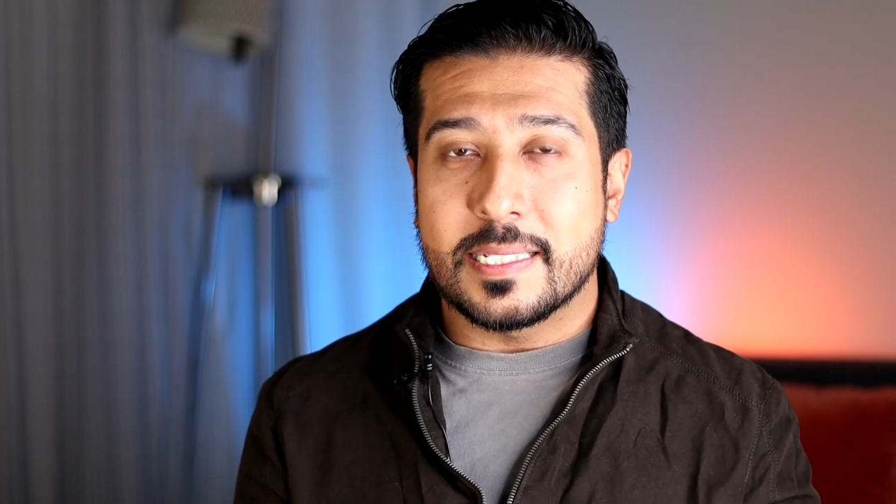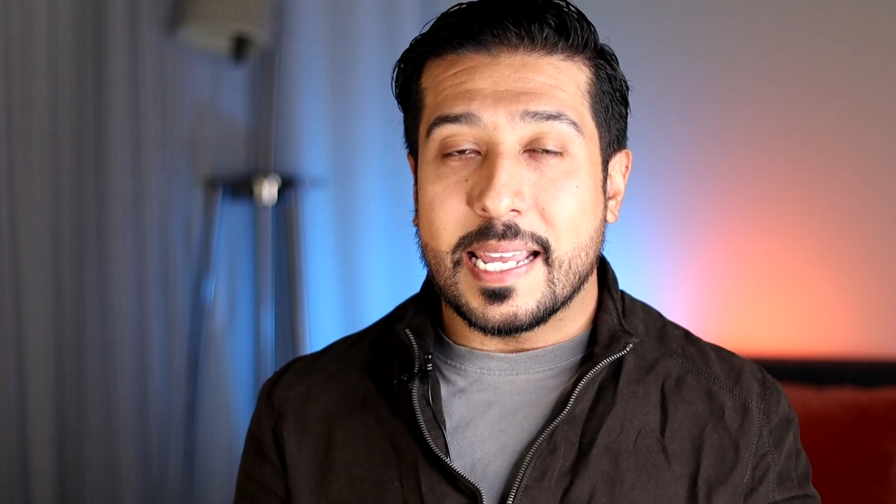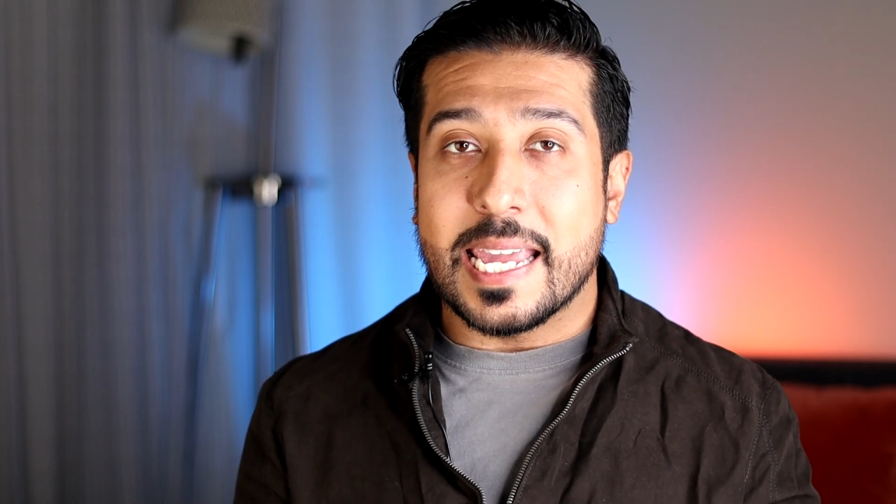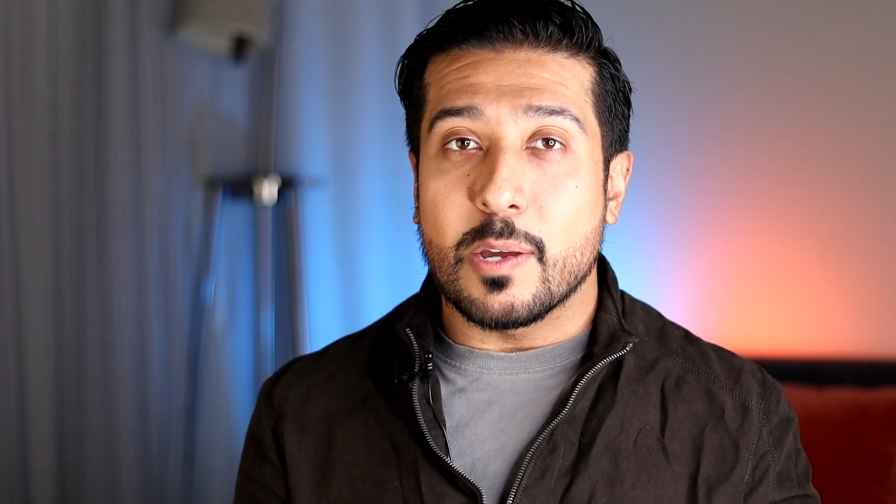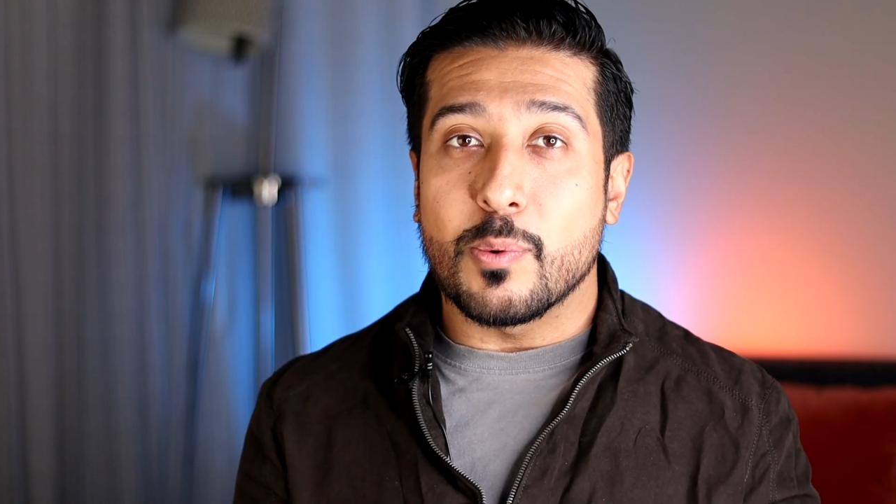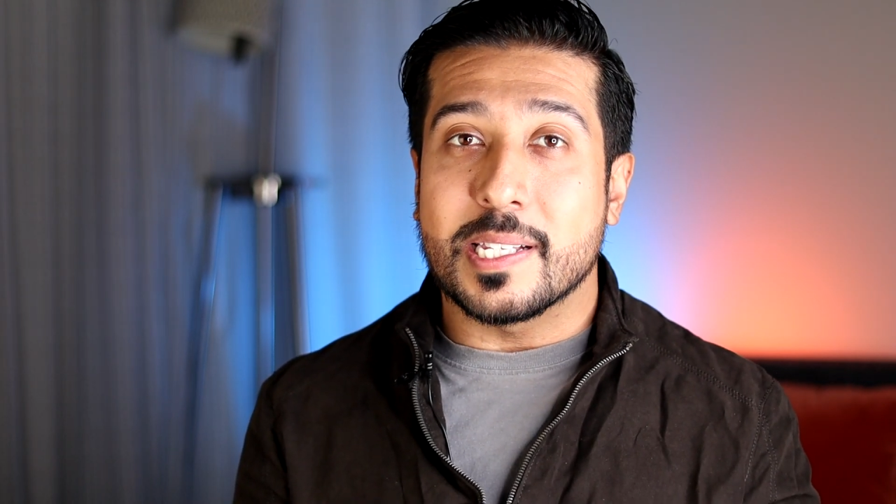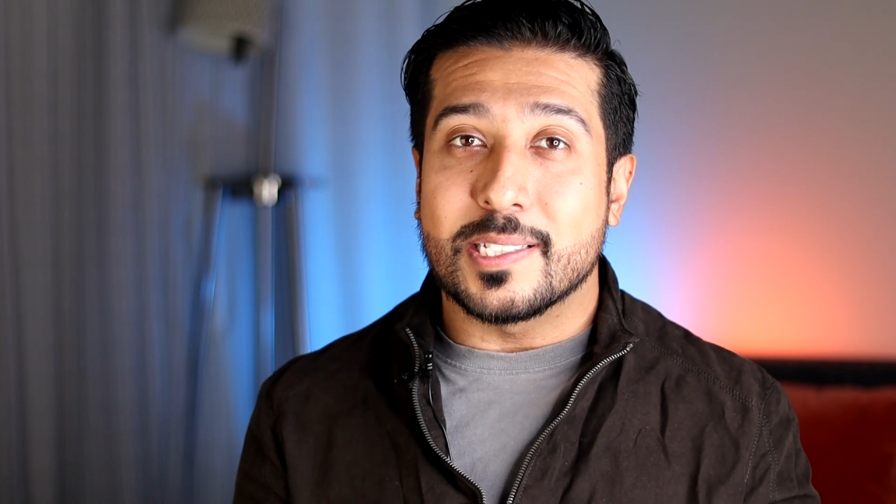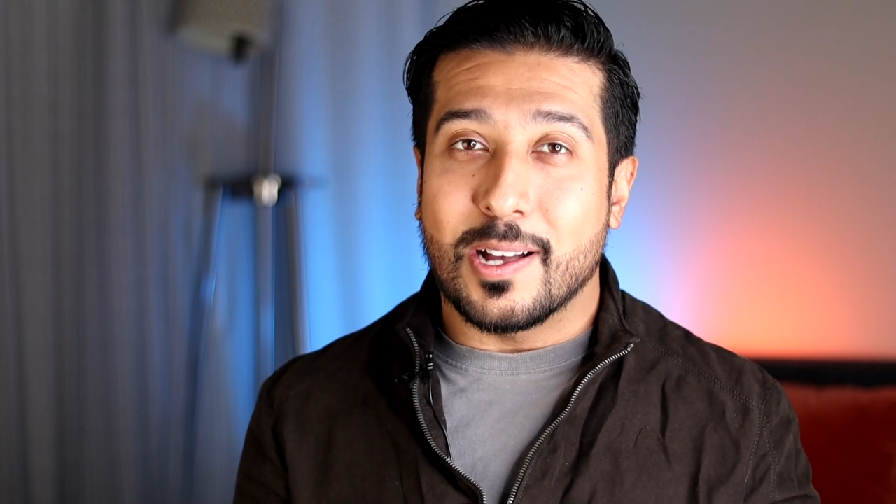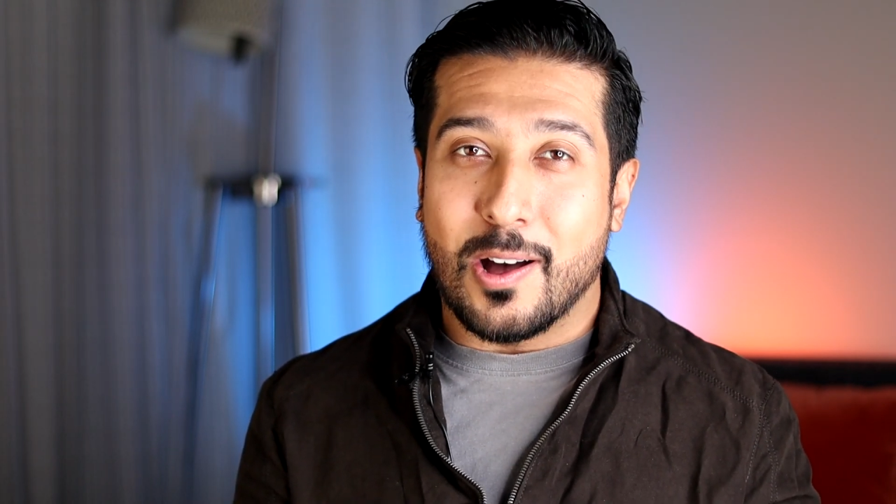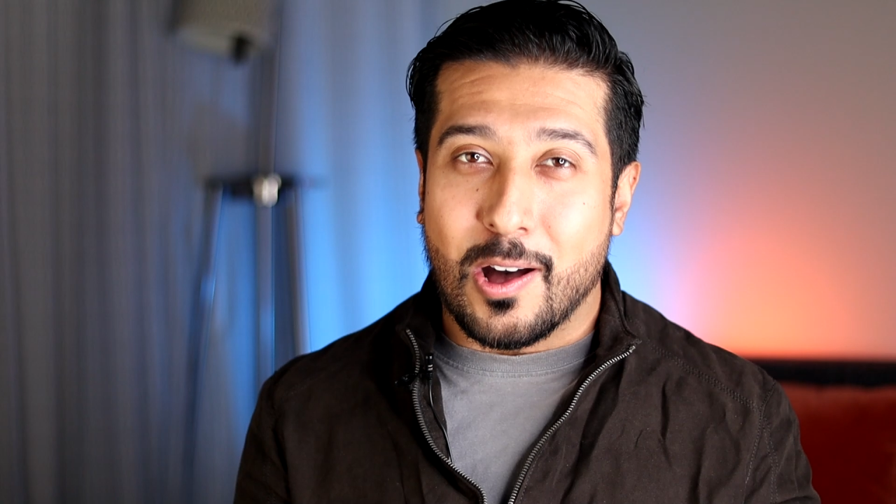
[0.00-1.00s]
to 8
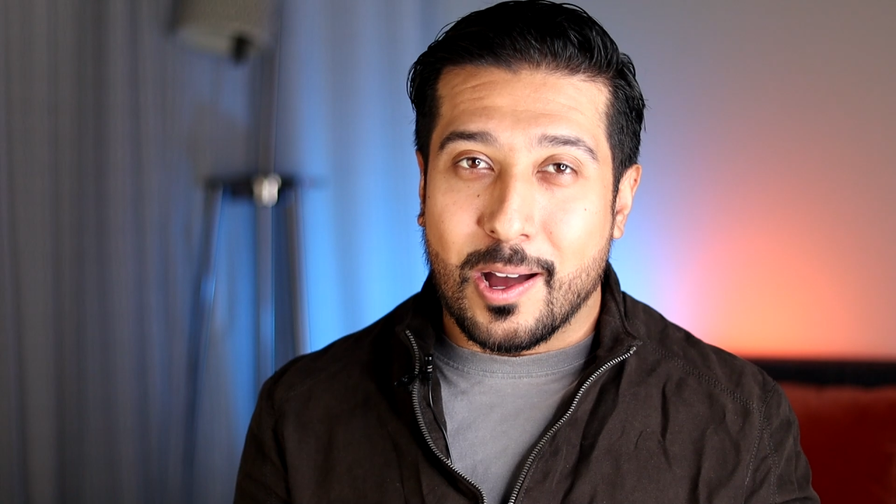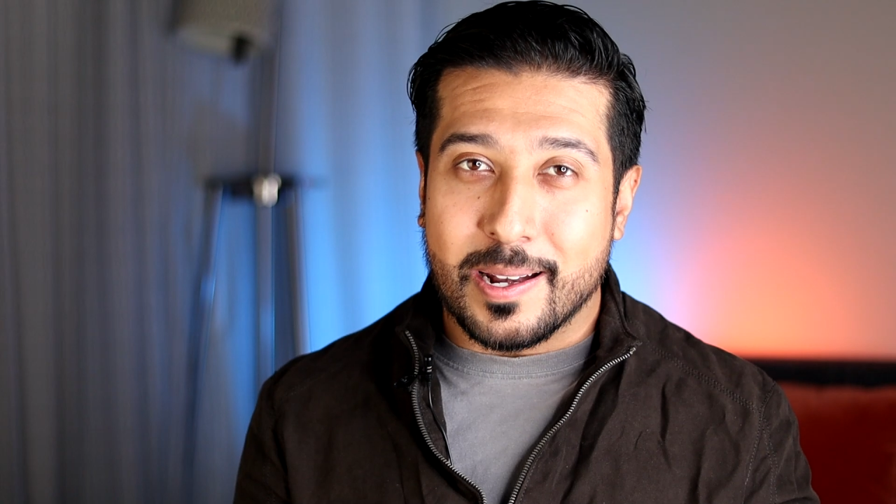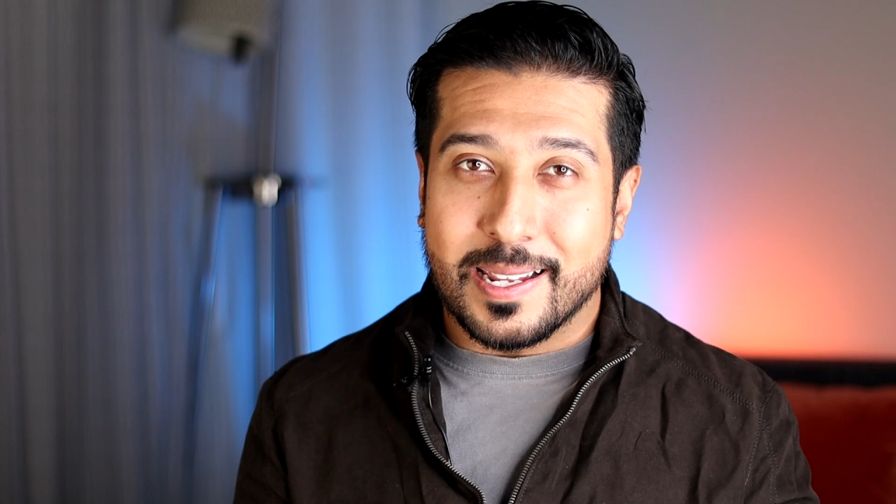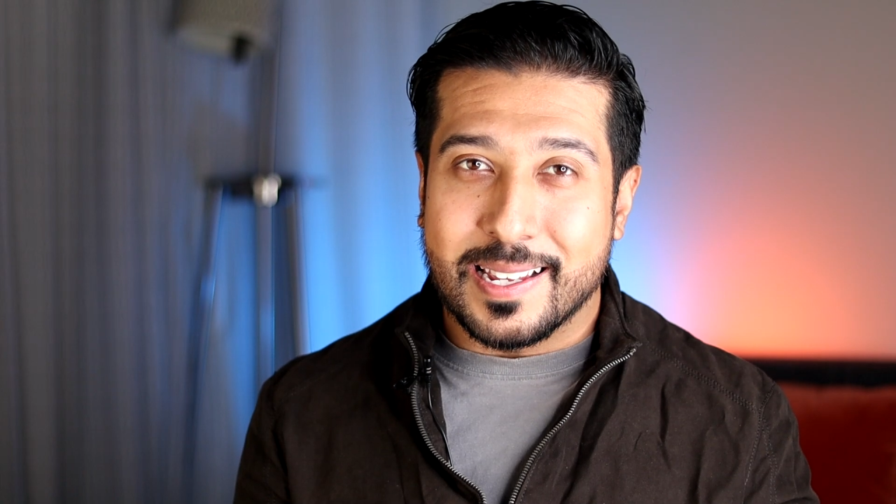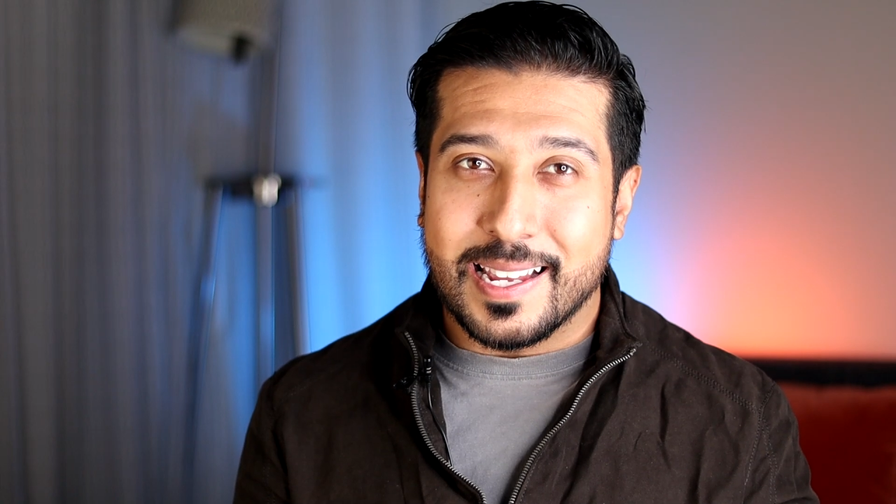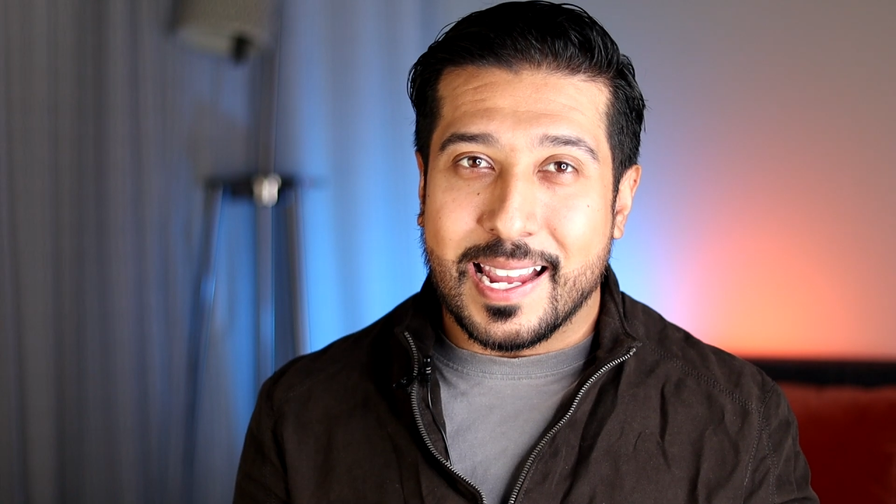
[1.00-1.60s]
weeks on,